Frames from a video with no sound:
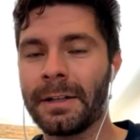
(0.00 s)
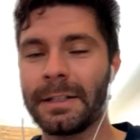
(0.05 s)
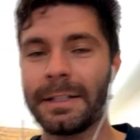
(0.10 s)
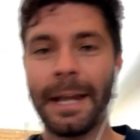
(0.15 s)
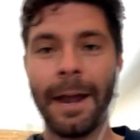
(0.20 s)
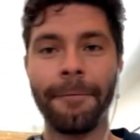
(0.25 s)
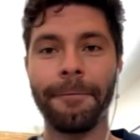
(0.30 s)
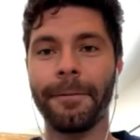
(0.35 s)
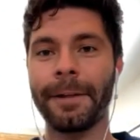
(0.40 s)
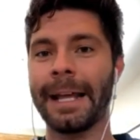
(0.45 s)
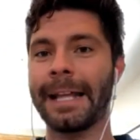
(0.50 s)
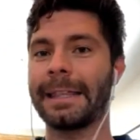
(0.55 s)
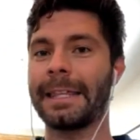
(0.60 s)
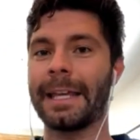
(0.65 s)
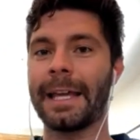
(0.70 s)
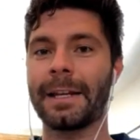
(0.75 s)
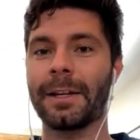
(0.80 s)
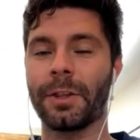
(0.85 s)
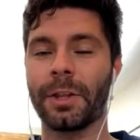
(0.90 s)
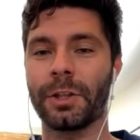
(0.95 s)
Definitely at
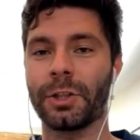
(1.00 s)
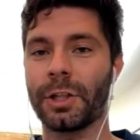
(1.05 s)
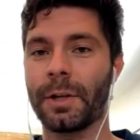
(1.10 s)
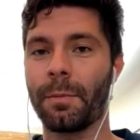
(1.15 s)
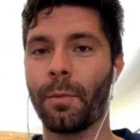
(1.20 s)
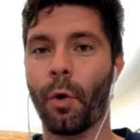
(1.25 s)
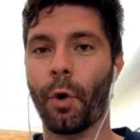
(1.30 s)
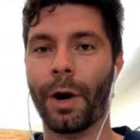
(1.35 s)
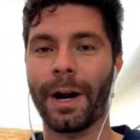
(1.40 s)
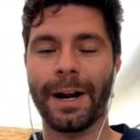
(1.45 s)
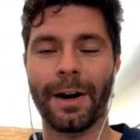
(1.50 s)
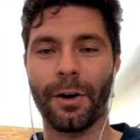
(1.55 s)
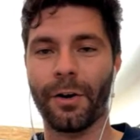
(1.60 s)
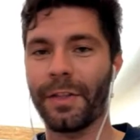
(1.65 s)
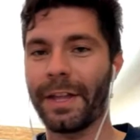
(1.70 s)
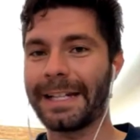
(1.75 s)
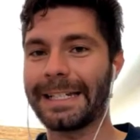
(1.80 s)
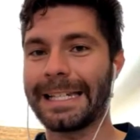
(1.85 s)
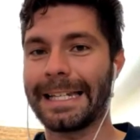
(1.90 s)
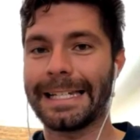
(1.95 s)
the end of the Jim Moore era,
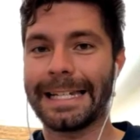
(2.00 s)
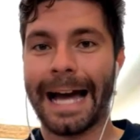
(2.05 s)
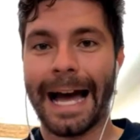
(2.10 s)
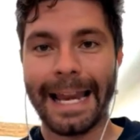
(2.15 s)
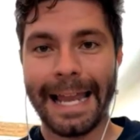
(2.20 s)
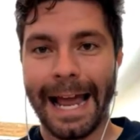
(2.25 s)
they did not